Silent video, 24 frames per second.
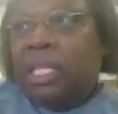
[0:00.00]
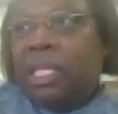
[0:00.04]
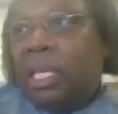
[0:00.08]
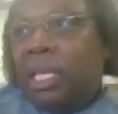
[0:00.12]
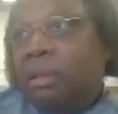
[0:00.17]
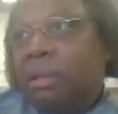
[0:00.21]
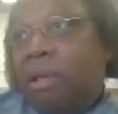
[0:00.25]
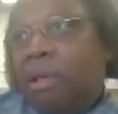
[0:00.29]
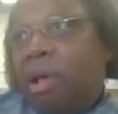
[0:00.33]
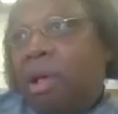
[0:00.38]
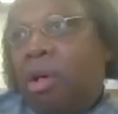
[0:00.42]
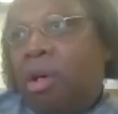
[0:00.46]

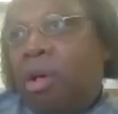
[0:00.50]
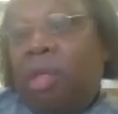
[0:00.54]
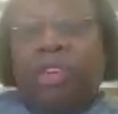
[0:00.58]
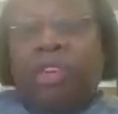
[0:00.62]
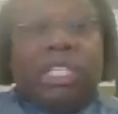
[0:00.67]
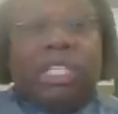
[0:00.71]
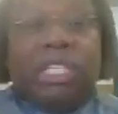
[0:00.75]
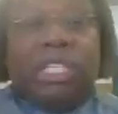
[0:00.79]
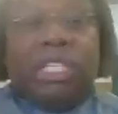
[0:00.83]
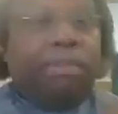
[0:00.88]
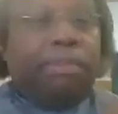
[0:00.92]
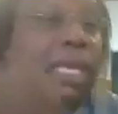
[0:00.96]
then all of
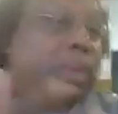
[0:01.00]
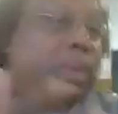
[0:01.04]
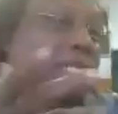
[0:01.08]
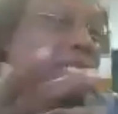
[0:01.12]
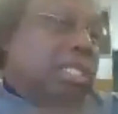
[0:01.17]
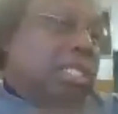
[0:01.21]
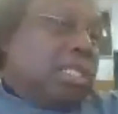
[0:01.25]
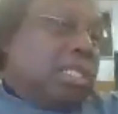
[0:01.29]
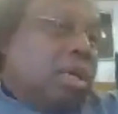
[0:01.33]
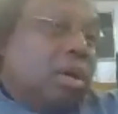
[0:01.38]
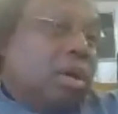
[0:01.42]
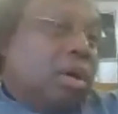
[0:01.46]
us may as
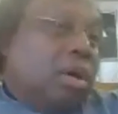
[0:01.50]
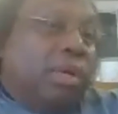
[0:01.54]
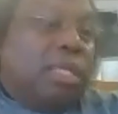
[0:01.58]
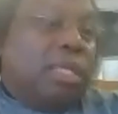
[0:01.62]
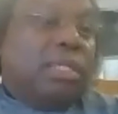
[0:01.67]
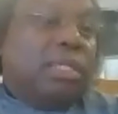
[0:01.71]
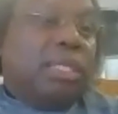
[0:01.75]
well just go